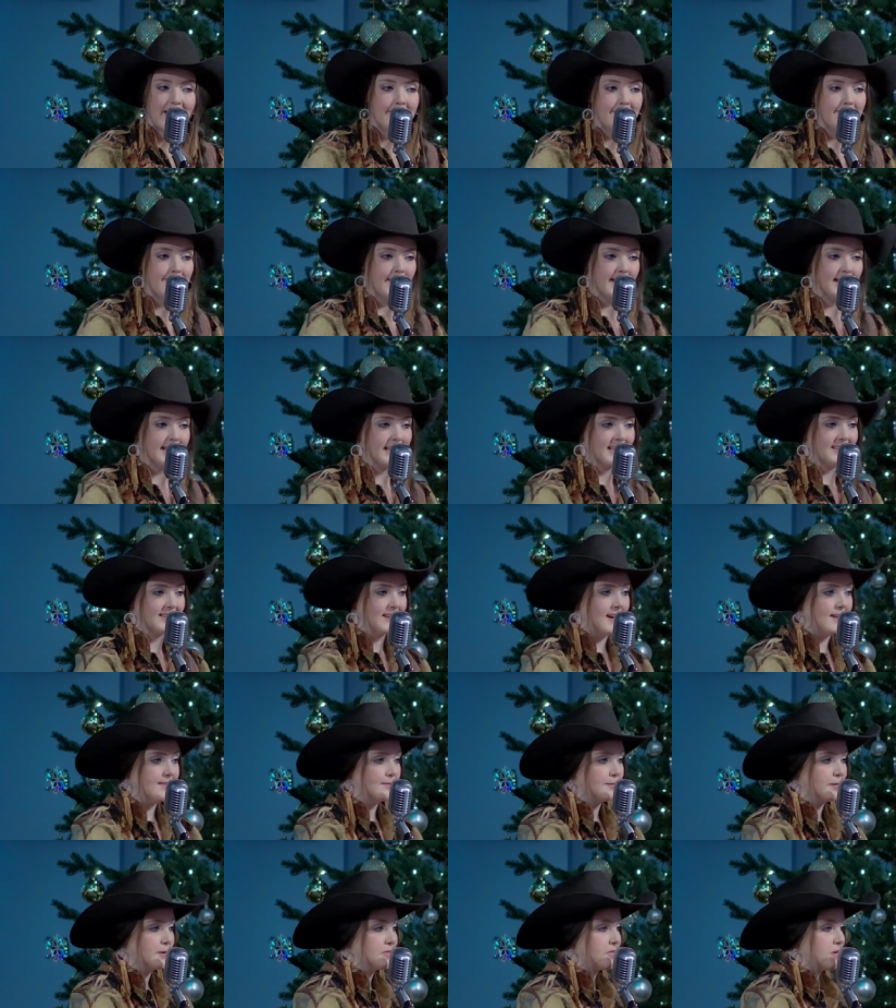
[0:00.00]
fell in
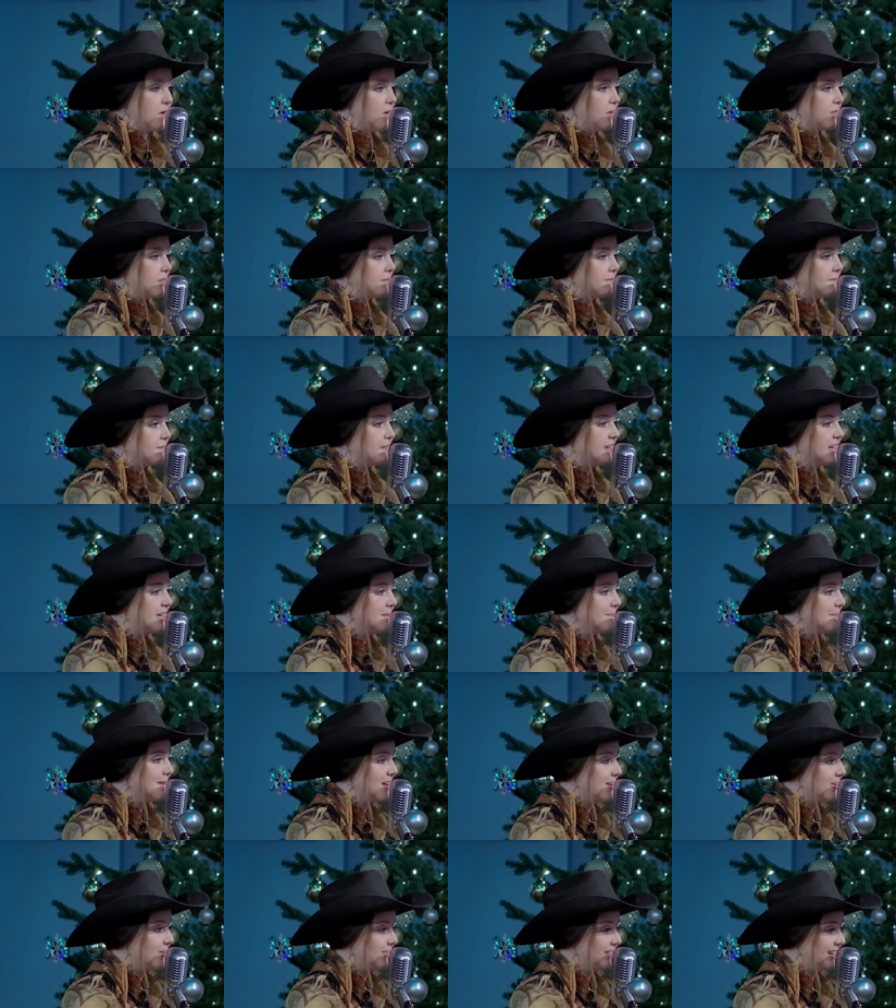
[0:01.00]
love with all the
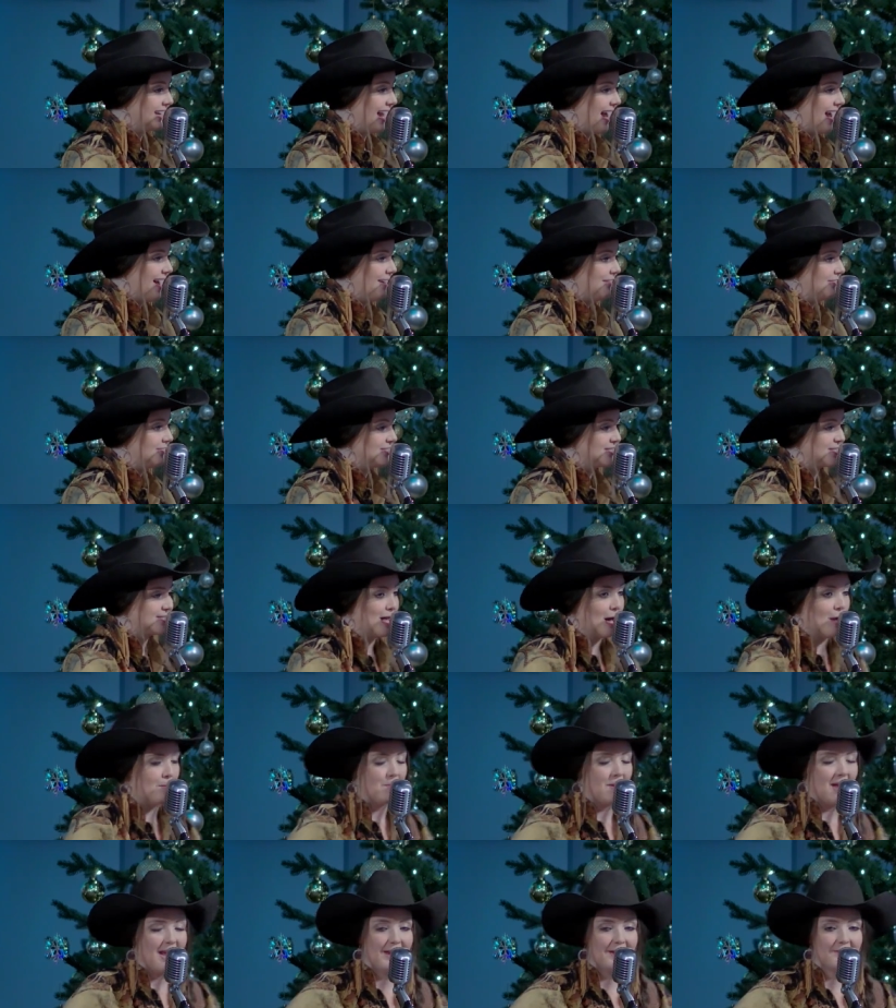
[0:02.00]
female gals
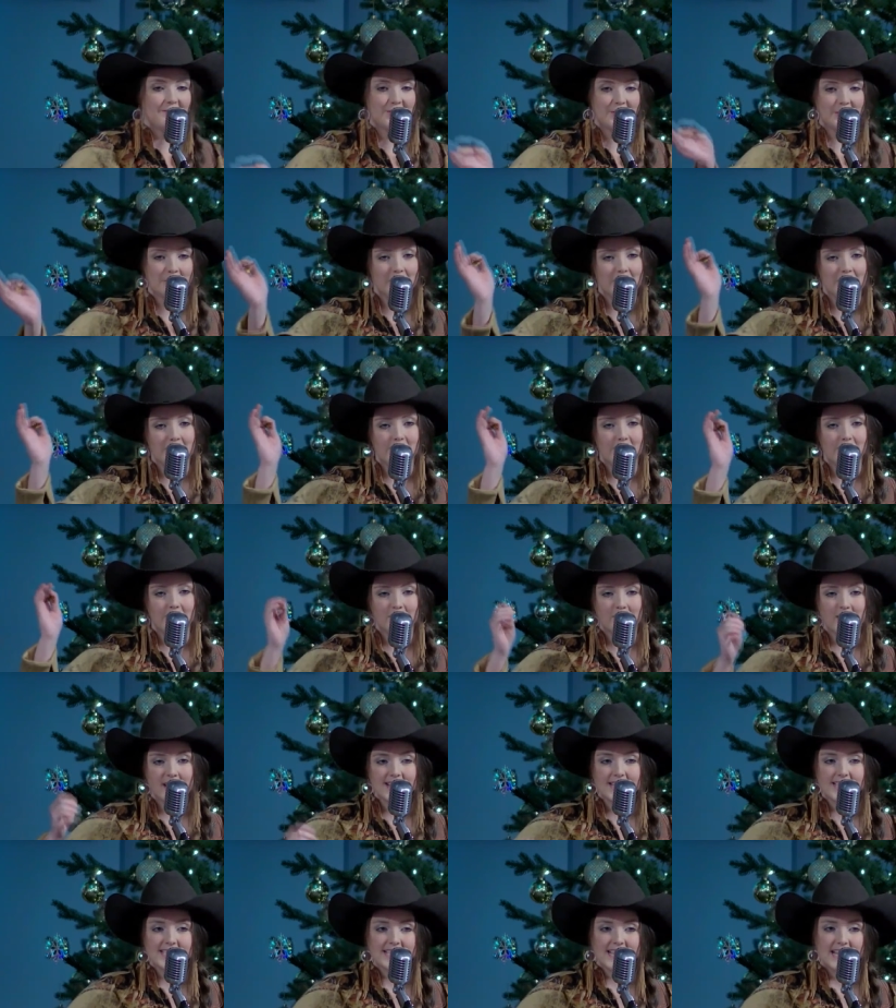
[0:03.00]
that paved the way for
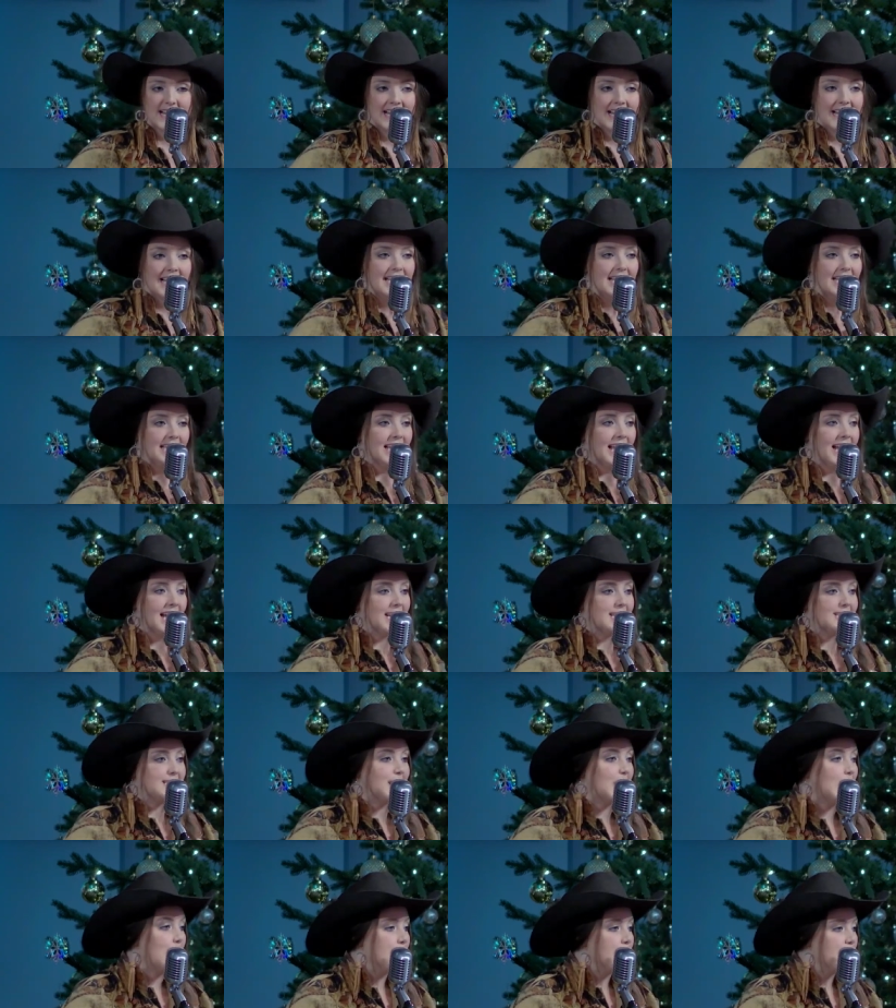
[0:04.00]
us, like
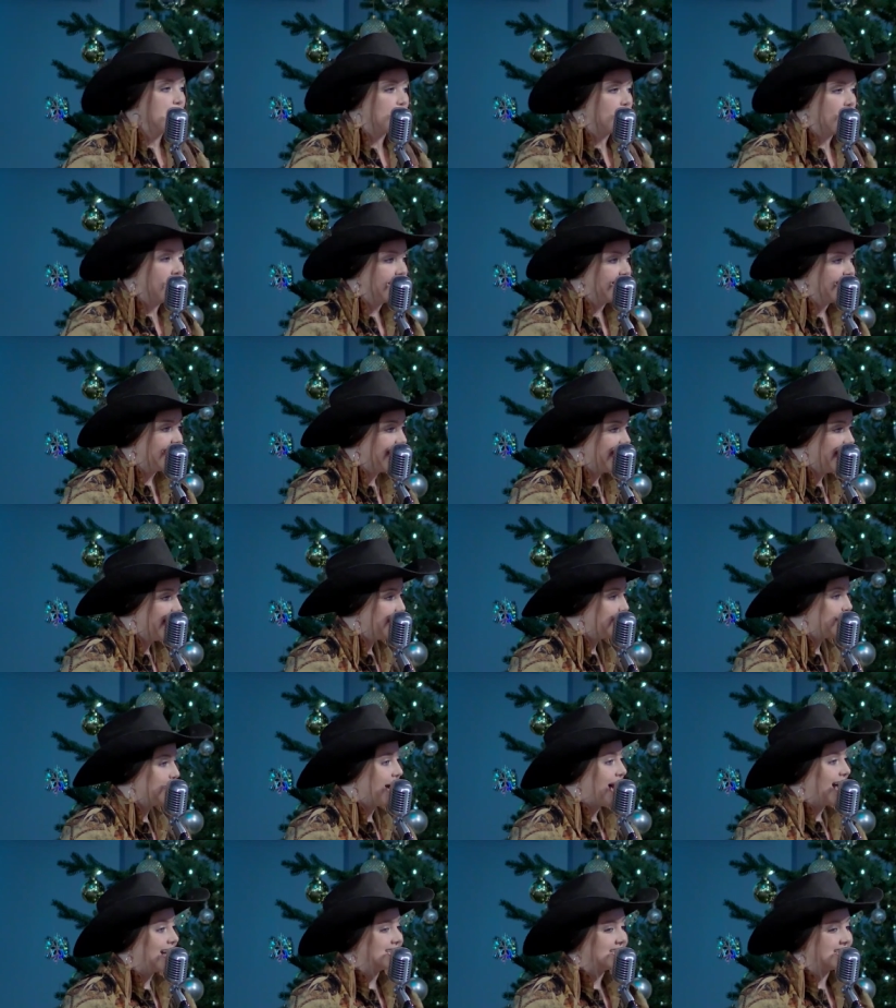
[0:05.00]
Tammy Wynette,
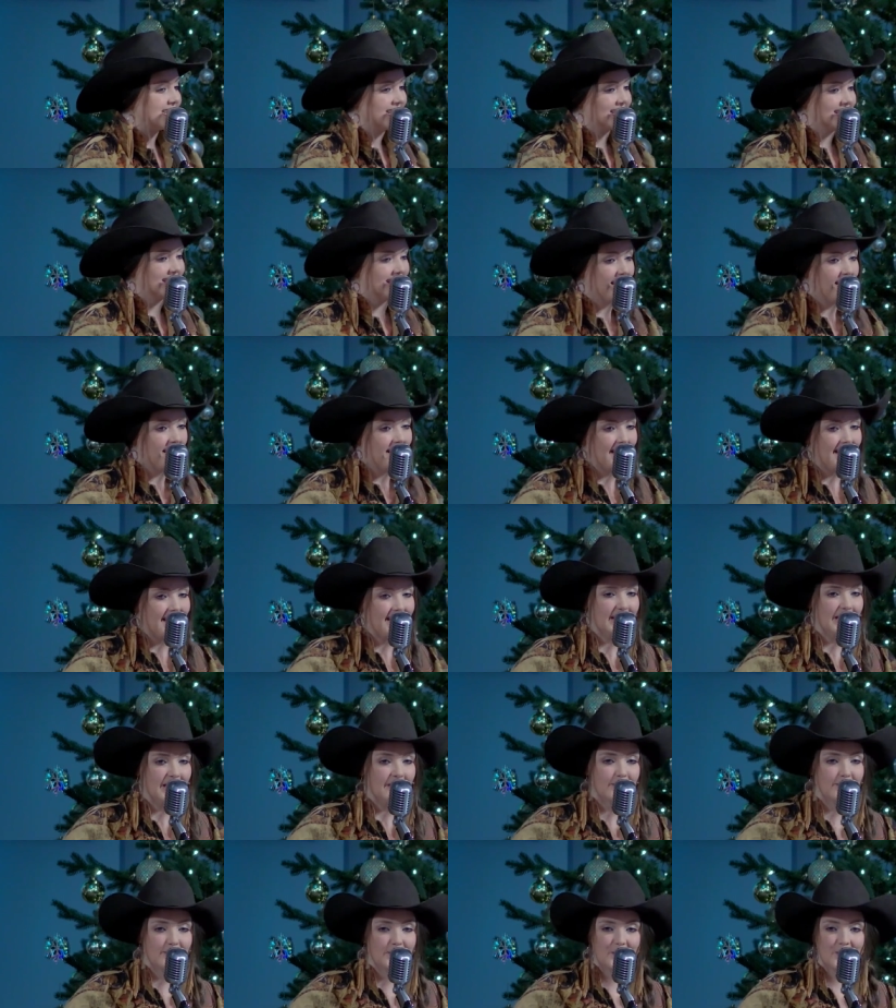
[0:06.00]
Patsy Cline,
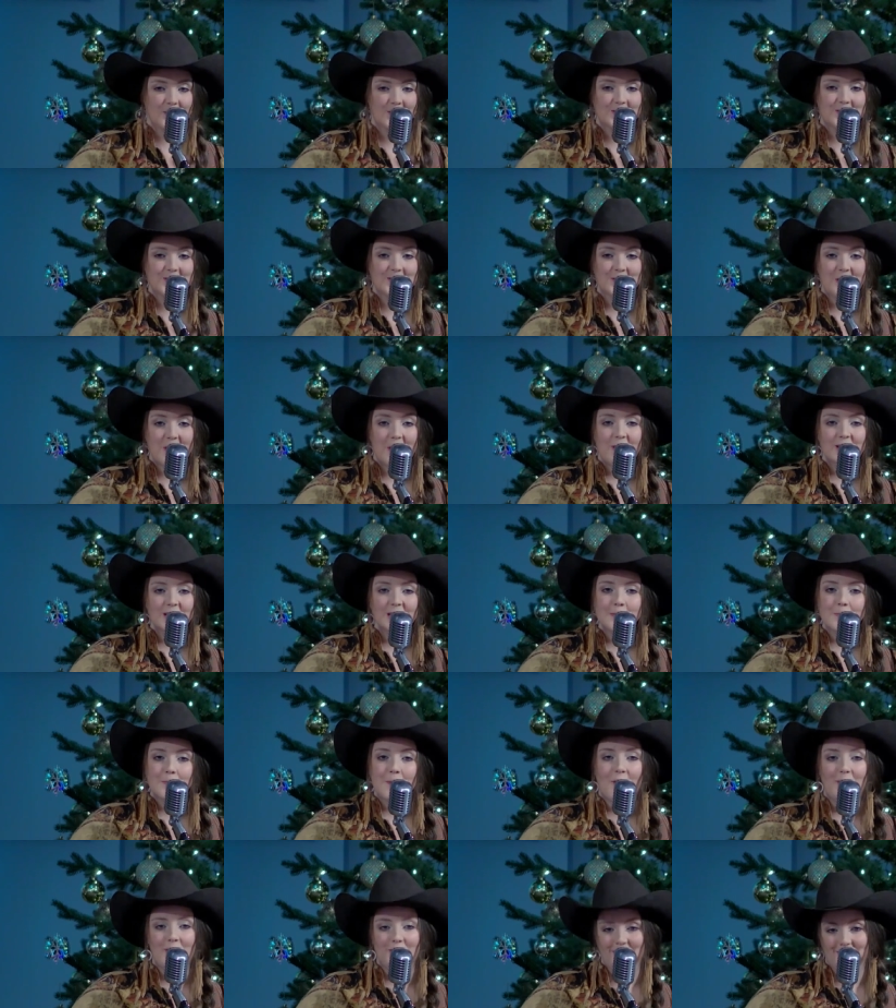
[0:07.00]
and of course, Dolly
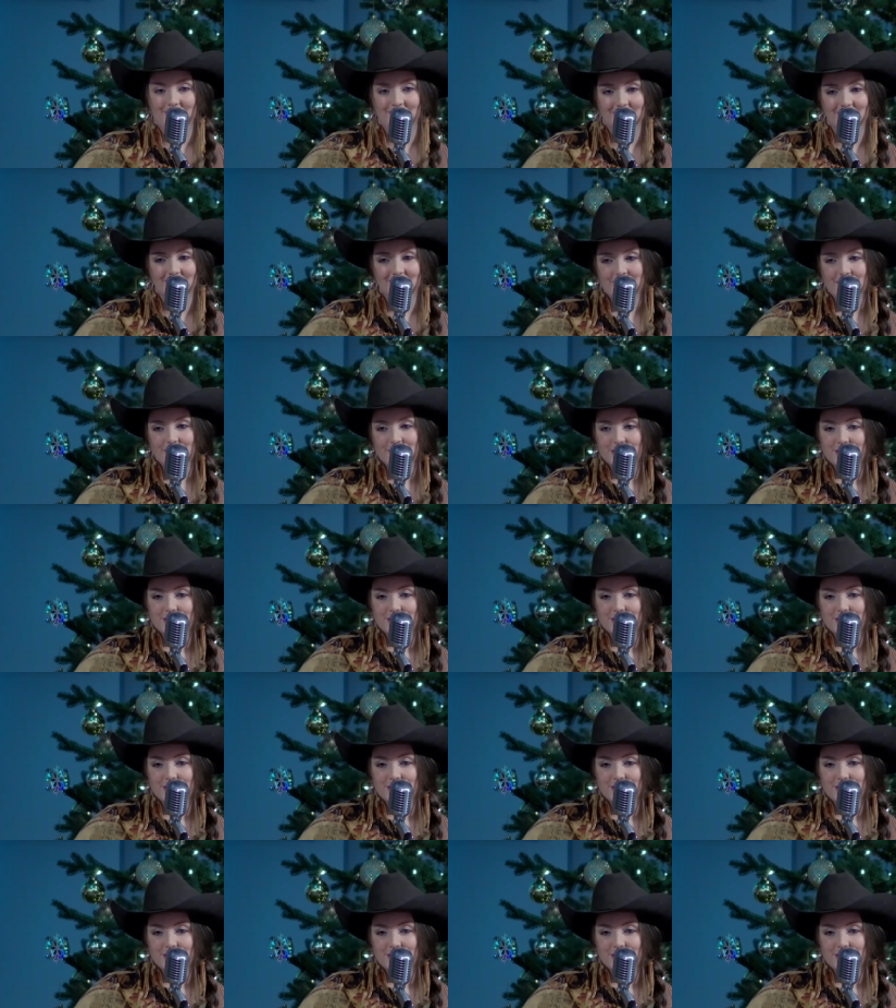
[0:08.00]
Parton.